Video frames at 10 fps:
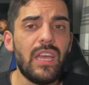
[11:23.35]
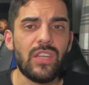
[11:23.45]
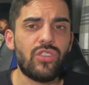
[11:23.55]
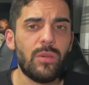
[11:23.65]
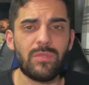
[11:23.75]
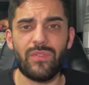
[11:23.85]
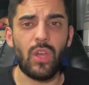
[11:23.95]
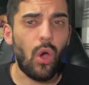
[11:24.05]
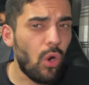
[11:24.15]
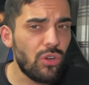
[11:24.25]
in terms of
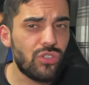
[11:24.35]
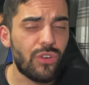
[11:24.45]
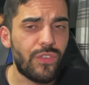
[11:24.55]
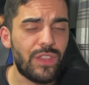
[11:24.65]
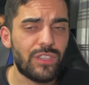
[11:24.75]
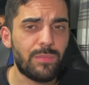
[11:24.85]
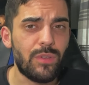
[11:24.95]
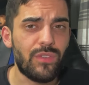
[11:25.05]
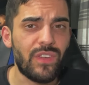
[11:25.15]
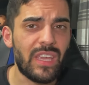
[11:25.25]
the audio for this
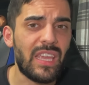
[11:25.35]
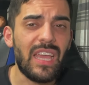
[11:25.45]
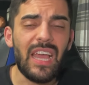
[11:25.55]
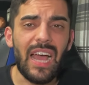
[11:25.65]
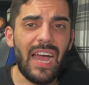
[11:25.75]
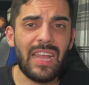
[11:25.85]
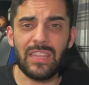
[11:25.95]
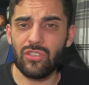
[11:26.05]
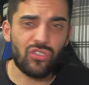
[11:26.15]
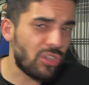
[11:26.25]
movie and
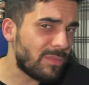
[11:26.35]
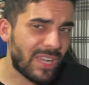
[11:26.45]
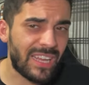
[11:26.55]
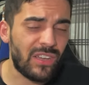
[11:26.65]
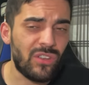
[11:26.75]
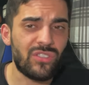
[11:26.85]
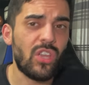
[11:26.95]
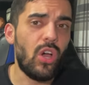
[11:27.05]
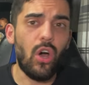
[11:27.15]
the subtitles,